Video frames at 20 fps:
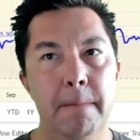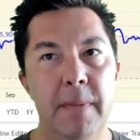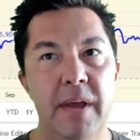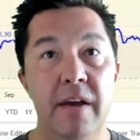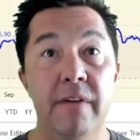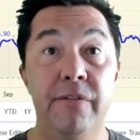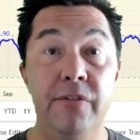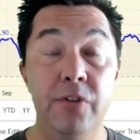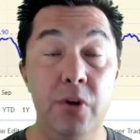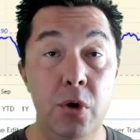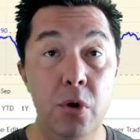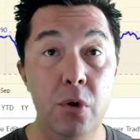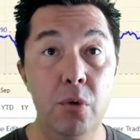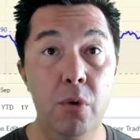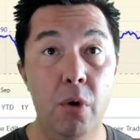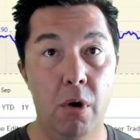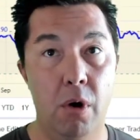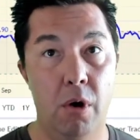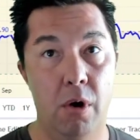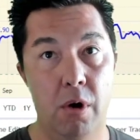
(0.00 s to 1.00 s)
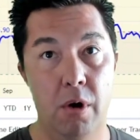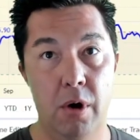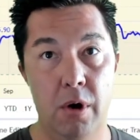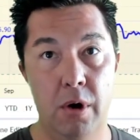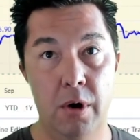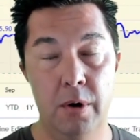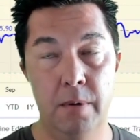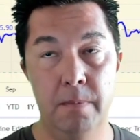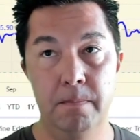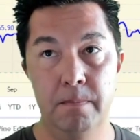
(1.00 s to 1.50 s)
if you
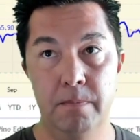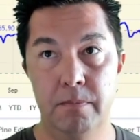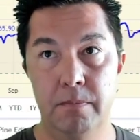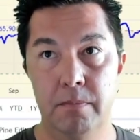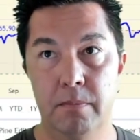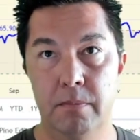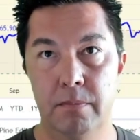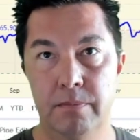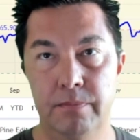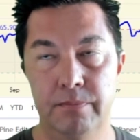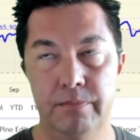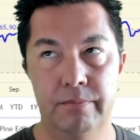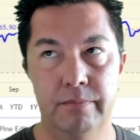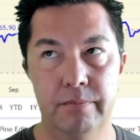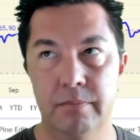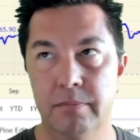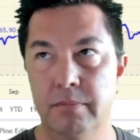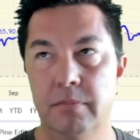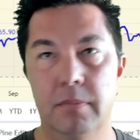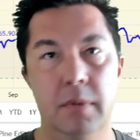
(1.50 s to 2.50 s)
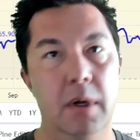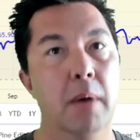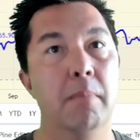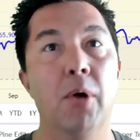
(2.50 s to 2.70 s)
are a